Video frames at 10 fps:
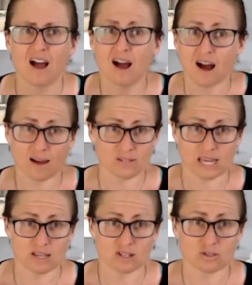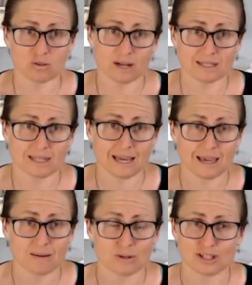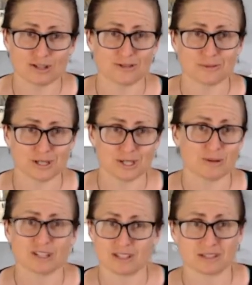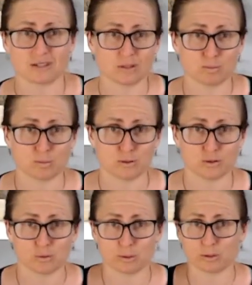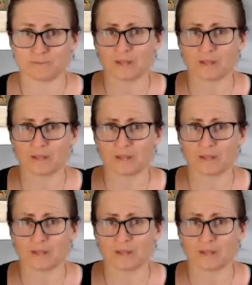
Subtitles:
I've taken a shortcut today, which I don't normally do, and just use store-bought.